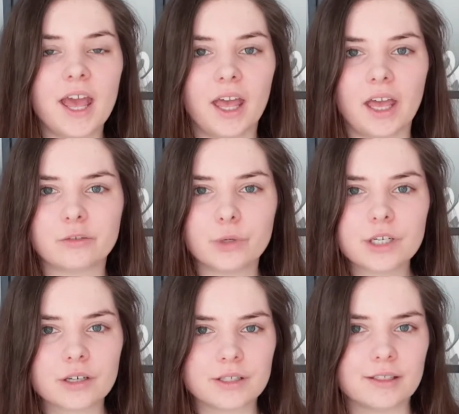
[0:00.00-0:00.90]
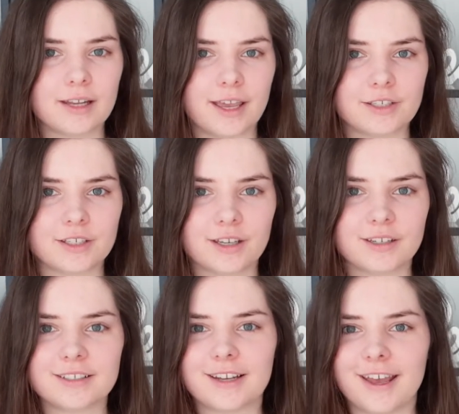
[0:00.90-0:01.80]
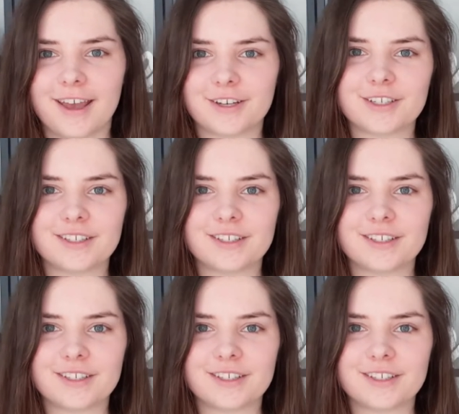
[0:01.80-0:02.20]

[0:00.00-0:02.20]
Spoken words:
and which constellation slash